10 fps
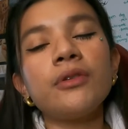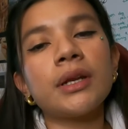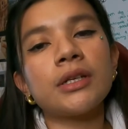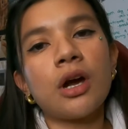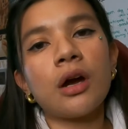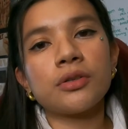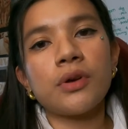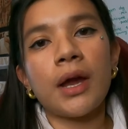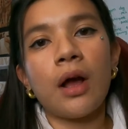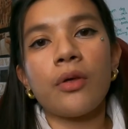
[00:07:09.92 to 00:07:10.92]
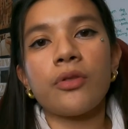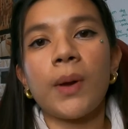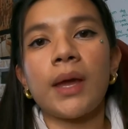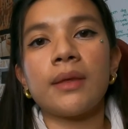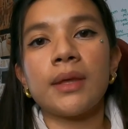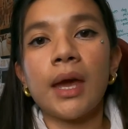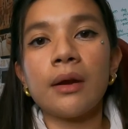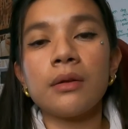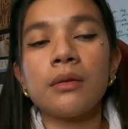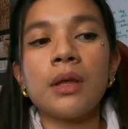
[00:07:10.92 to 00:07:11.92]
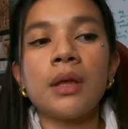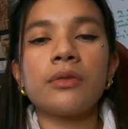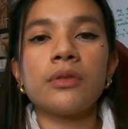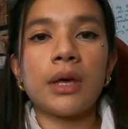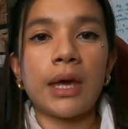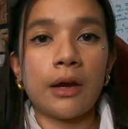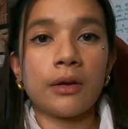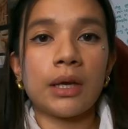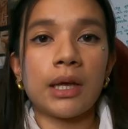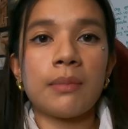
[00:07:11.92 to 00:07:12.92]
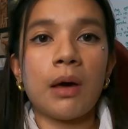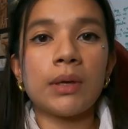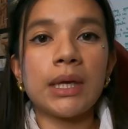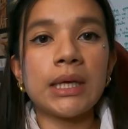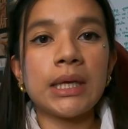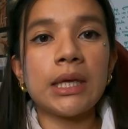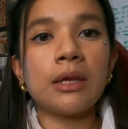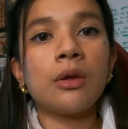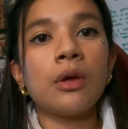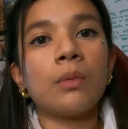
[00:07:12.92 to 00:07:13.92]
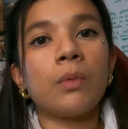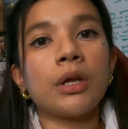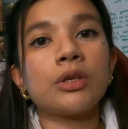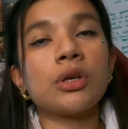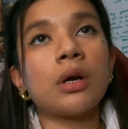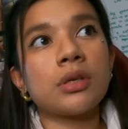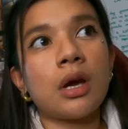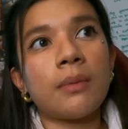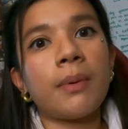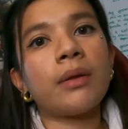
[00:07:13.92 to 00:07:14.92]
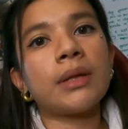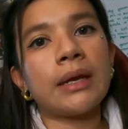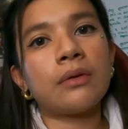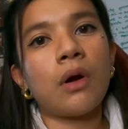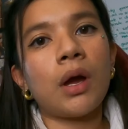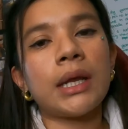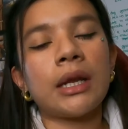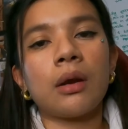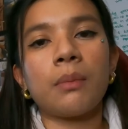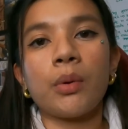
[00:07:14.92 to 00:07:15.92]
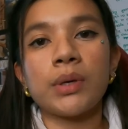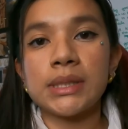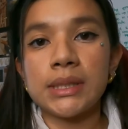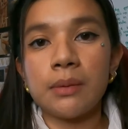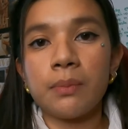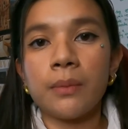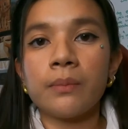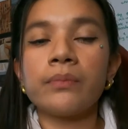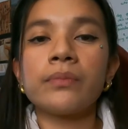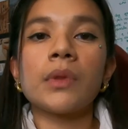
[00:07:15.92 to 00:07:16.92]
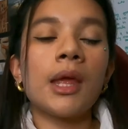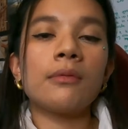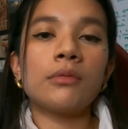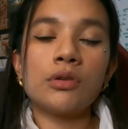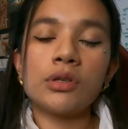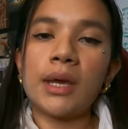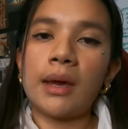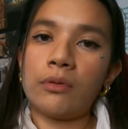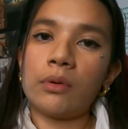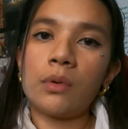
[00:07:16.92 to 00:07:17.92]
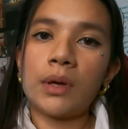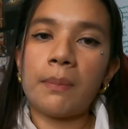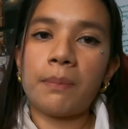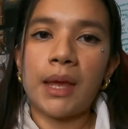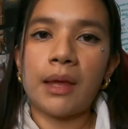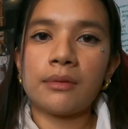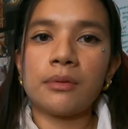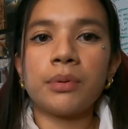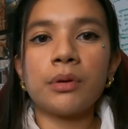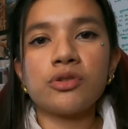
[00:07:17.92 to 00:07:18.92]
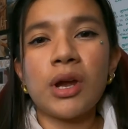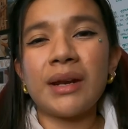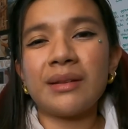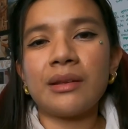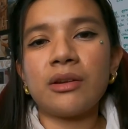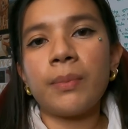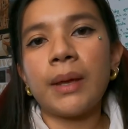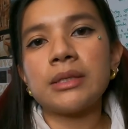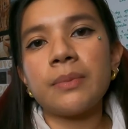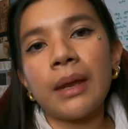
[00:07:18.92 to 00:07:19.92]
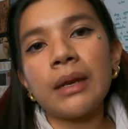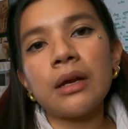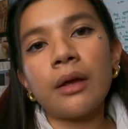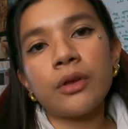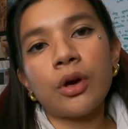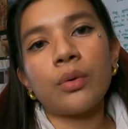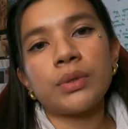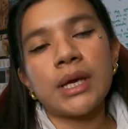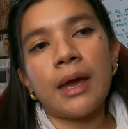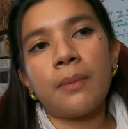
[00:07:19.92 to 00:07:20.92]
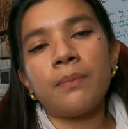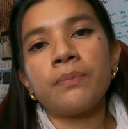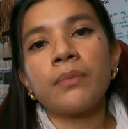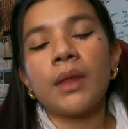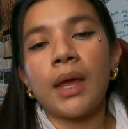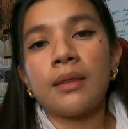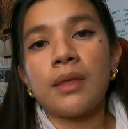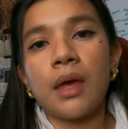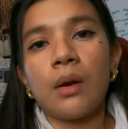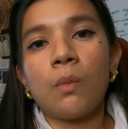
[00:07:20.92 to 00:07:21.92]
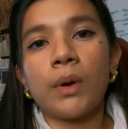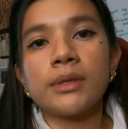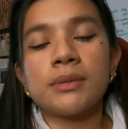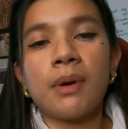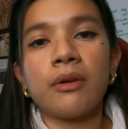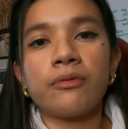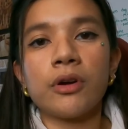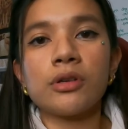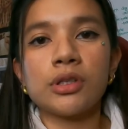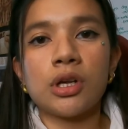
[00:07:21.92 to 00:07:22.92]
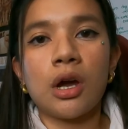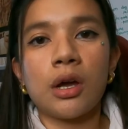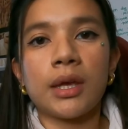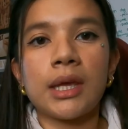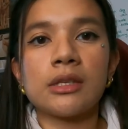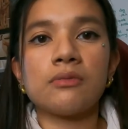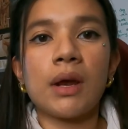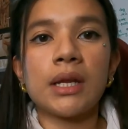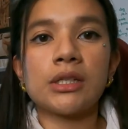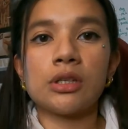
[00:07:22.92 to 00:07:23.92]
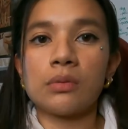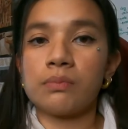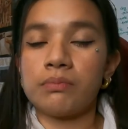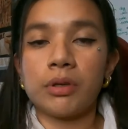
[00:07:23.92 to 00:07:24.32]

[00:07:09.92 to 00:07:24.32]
dog dry all the way in the kennel, the hair can come out kinky, which I'll talk about later on in our bonus tip. Usually everyone will get bathed, blow dried a little bit depending on the coat type, and then once my first dog is ready to,